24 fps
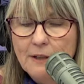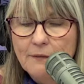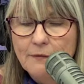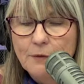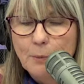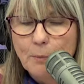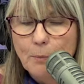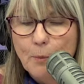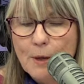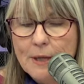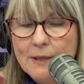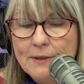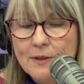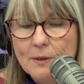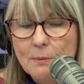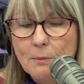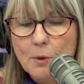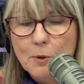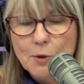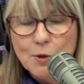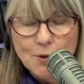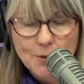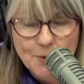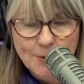of the brain's
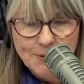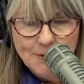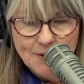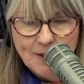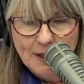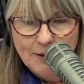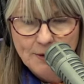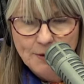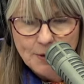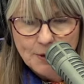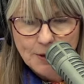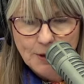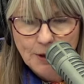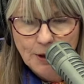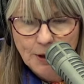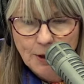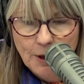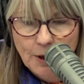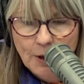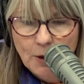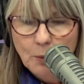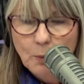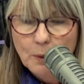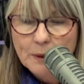emotional center.
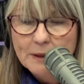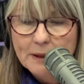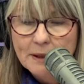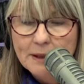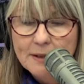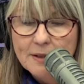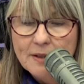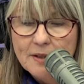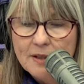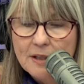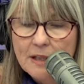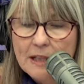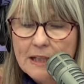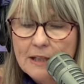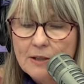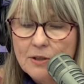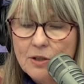When listening